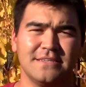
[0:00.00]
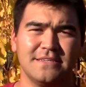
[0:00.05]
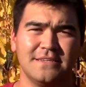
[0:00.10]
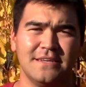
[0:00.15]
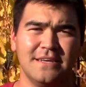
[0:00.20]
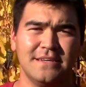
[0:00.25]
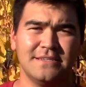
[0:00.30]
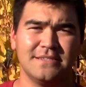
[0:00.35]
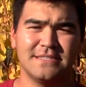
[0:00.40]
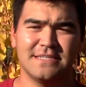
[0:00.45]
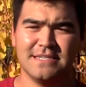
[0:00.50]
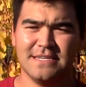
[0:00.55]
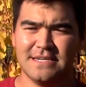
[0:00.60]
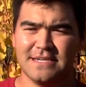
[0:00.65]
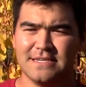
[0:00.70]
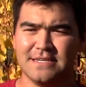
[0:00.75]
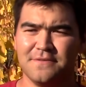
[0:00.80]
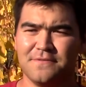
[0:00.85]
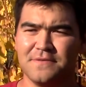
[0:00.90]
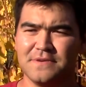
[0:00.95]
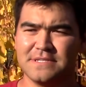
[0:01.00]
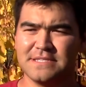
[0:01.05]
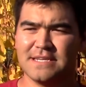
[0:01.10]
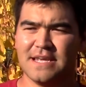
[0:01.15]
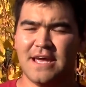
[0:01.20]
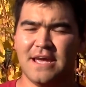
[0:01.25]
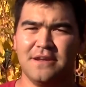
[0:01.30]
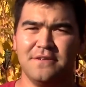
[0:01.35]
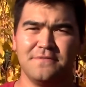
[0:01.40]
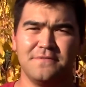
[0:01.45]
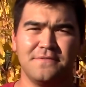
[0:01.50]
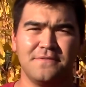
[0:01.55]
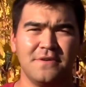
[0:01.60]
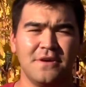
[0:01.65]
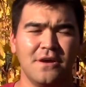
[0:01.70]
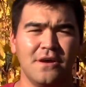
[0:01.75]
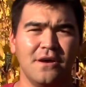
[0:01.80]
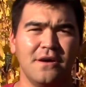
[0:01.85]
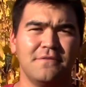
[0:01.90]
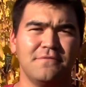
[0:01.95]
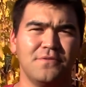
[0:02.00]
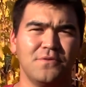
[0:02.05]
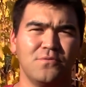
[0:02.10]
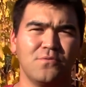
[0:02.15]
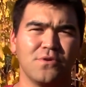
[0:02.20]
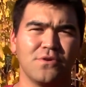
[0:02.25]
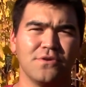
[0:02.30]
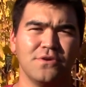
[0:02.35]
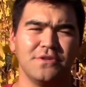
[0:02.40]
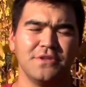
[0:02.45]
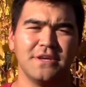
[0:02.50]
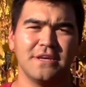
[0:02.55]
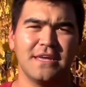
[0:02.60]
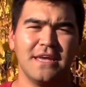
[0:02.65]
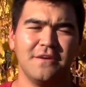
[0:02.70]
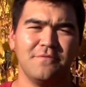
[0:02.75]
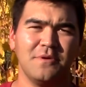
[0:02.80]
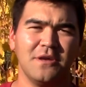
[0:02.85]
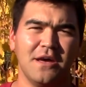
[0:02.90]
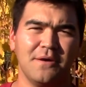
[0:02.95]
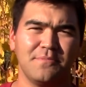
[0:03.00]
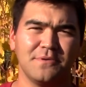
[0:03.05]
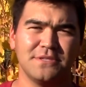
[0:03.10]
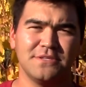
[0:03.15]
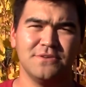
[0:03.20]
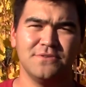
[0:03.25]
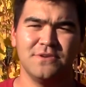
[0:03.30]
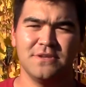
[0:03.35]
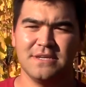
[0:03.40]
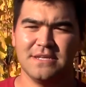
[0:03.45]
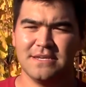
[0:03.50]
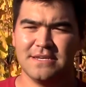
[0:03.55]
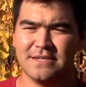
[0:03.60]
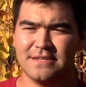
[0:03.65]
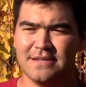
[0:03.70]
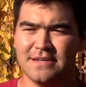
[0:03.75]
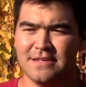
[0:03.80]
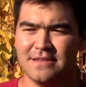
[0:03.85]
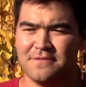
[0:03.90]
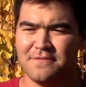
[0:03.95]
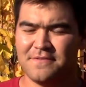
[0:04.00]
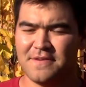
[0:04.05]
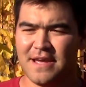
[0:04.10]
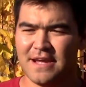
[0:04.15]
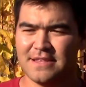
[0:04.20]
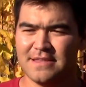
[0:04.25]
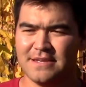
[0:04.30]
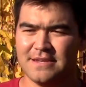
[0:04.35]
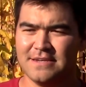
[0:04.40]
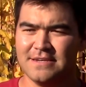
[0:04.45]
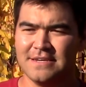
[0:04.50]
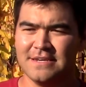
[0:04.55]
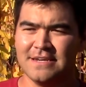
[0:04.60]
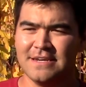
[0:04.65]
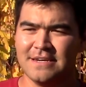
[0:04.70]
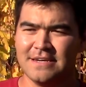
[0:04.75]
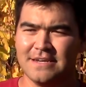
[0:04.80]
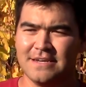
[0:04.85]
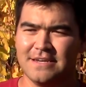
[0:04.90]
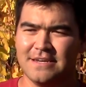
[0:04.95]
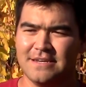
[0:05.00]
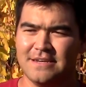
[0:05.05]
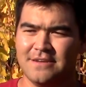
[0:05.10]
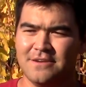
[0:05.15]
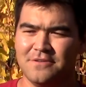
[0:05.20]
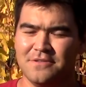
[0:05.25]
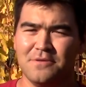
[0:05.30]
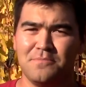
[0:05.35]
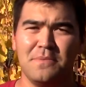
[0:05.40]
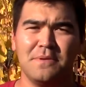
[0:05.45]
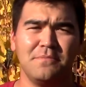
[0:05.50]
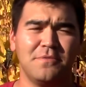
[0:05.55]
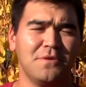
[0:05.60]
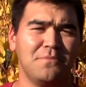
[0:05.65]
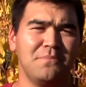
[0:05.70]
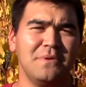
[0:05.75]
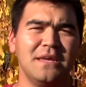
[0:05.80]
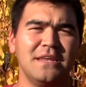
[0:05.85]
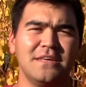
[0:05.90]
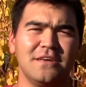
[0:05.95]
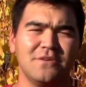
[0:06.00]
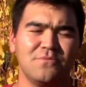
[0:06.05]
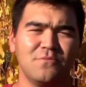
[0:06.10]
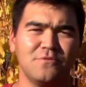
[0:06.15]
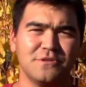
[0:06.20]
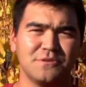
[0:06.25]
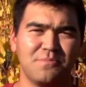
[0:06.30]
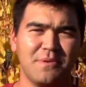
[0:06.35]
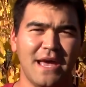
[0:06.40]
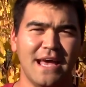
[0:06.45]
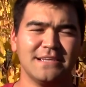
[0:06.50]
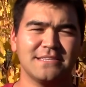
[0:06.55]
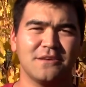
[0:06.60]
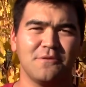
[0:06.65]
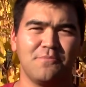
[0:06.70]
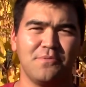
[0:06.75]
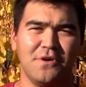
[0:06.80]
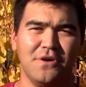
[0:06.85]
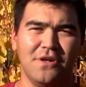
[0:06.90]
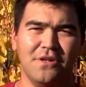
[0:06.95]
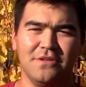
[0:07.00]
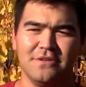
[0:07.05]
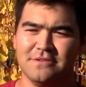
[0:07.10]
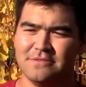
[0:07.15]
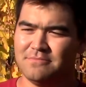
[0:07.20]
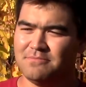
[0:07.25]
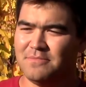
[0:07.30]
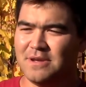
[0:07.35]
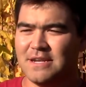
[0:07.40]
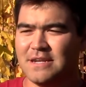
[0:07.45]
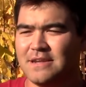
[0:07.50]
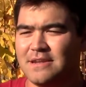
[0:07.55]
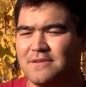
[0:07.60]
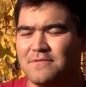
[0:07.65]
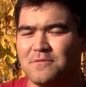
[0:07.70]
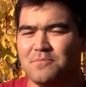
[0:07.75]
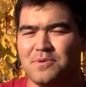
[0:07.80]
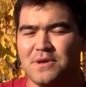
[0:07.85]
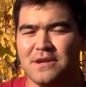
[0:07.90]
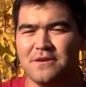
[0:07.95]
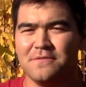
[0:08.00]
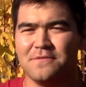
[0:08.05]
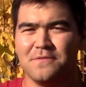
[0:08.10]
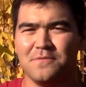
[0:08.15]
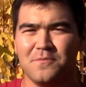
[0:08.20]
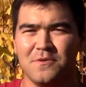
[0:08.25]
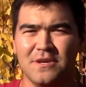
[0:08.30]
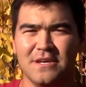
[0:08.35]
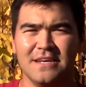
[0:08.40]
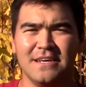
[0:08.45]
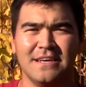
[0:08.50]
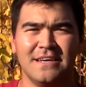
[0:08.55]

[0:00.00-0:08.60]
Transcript: and see a different side of the world. It gave me opportunity, and the fact that you know, the medium was basketball made it even better for me.